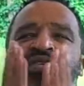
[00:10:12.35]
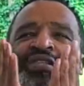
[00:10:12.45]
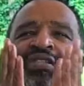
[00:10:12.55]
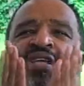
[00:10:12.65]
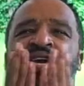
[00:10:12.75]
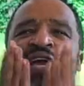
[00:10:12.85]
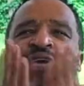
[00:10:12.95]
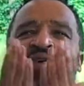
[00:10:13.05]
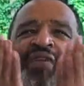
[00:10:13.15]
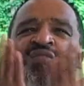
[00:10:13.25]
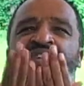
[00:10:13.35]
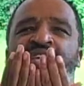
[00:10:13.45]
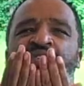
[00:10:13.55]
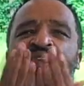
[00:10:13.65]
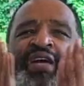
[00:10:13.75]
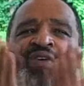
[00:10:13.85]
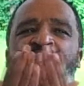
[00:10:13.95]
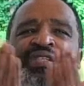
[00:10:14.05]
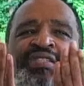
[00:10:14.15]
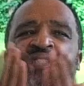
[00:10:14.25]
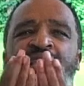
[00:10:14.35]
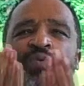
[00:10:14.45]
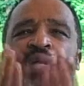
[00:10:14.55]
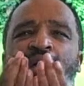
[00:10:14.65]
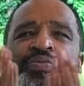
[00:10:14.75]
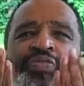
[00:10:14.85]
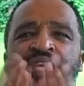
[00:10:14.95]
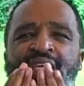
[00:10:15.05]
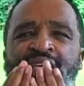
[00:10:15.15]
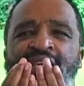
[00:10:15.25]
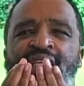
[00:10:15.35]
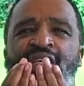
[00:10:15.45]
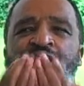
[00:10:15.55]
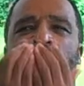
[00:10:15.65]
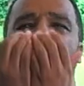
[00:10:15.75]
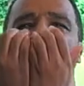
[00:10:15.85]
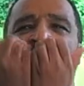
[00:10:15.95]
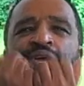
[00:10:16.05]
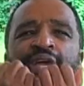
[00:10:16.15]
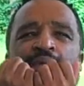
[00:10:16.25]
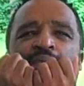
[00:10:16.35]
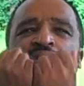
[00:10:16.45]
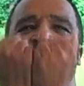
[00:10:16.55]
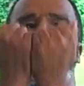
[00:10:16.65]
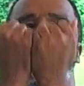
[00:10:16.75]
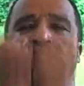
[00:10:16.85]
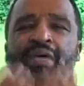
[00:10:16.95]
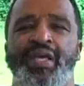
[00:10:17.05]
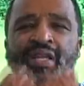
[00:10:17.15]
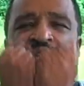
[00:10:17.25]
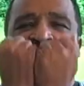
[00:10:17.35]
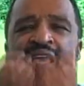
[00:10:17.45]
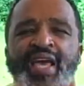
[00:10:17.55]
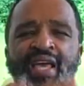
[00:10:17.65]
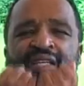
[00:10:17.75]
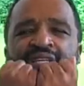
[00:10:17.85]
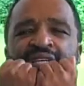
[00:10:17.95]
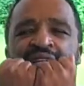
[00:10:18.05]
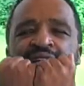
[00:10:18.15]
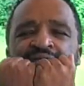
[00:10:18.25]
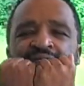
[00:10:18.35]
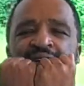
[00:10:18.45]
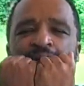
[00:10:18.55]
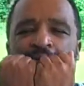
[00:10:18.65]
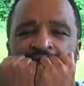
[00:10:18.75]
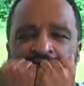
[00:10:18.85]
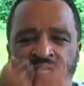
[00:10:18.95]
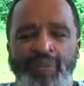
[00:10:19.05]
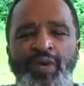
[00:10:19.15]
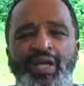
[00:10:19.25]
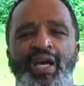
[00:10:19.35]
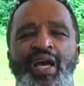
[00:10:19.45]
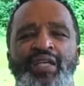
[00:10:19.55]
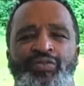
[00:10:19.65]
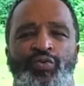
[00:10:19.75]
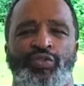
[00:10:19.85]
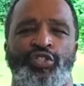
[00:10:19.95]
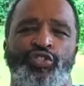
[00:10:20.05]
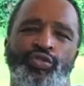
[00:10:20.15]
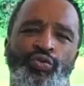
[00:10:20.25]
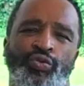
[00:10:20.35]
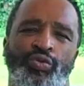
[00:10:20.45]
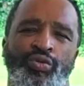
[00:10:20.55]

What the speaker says: to say how I feel, I don't have to say what I'm thinking, when we're able to submit that and say, I'm going to see what God's going to do,